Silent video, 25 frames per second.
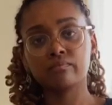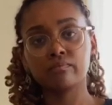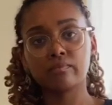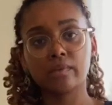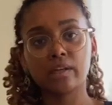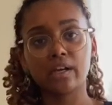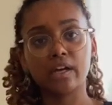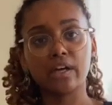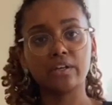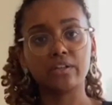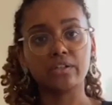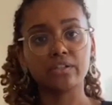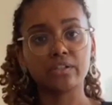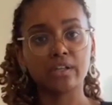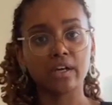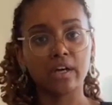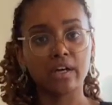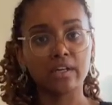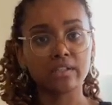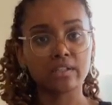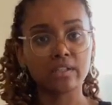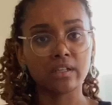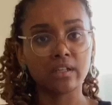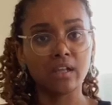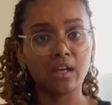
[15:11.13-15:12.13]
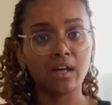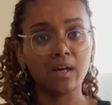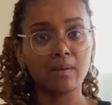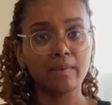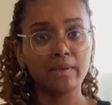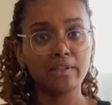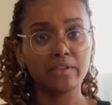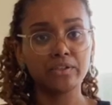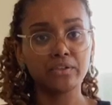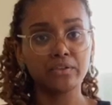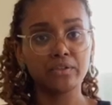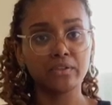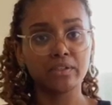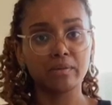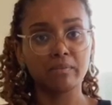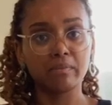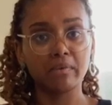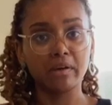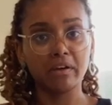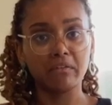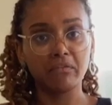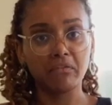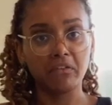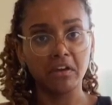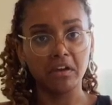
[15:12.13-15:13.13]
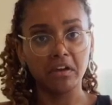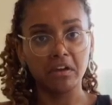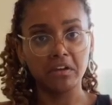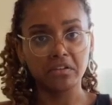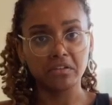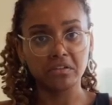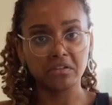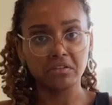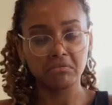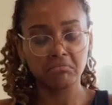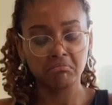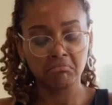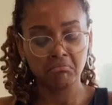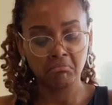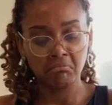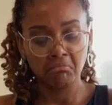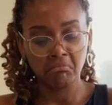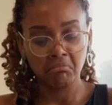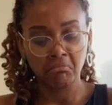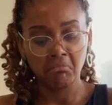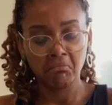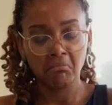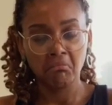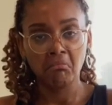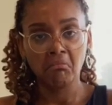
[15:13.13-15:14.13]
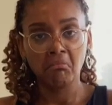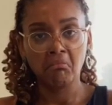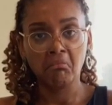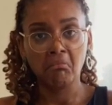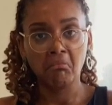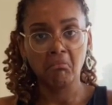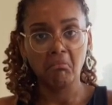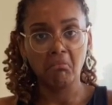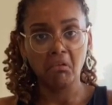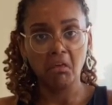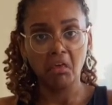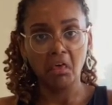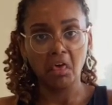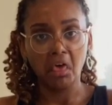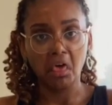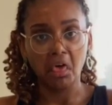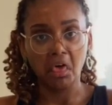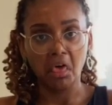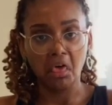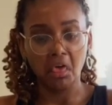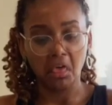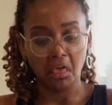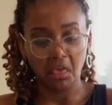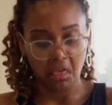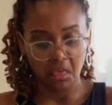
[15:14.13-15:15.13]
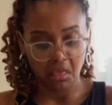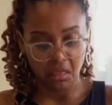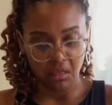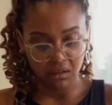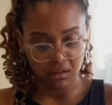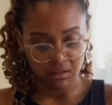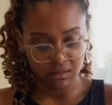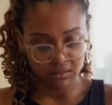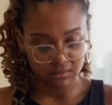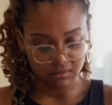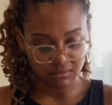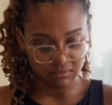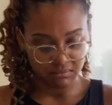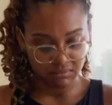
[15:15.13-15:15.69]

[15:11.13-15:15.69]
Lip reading: I just got salami juice in my face. Ugh.